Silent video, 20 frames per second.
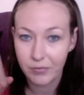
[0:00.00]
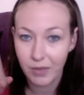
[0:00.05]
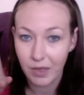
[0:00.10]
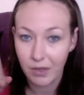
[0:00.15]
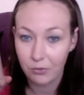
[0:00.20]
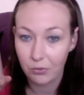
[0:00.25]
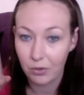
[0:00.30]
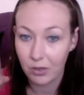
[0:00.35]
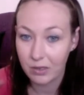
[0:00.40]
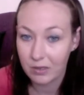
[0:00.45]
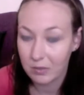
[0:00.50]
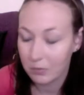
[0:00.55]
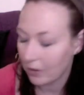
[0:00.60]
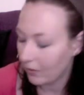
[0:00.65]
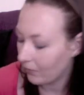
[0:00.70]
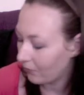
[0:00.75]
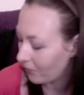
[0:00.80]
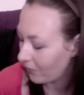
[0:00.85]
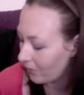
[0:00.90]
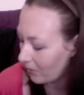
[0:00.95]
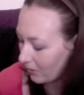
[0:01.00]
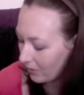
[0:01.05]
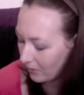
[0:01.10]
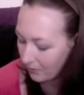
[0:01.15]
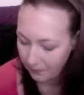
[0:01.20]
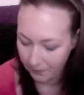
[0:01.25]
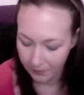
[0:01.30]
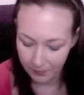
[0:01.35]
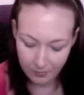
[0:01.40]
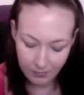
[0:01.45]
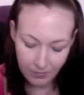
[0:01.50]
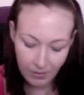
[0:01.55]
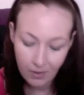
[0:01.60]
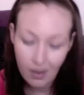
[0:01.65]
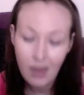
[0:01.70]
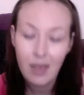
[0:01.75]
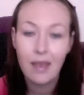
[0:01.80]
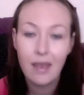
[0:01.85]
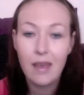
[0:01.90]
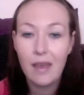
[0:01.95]
it works well for.
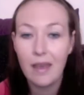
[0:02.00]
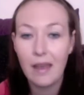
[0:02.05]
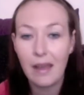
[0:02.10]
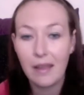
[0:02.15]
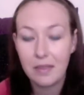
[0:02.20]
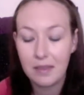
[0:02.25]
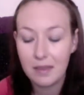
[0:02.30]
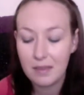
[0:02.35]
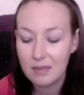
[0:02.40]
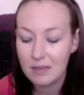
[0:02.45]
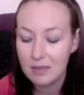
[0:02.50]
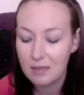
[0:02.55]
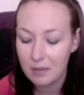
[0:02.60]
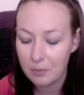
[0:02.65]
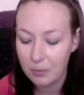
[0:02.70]
And this is a